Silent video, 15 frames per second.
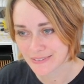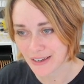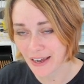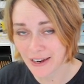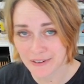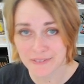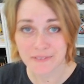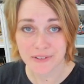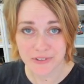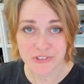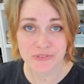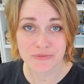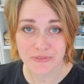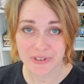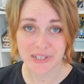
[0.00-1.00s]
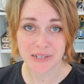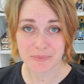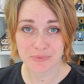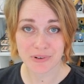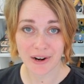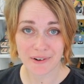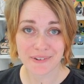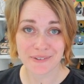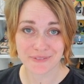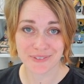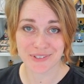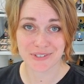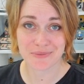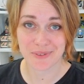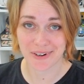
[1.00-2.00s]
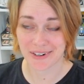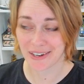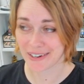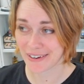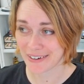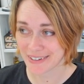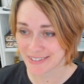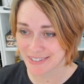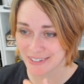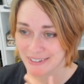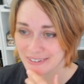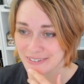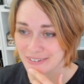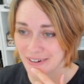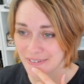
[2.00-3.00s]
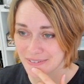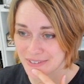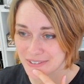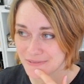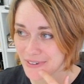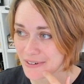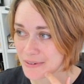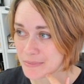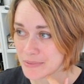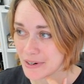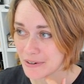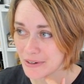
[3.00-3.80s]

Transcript: I was really proud of this one, I gotta tell you. I was very proud.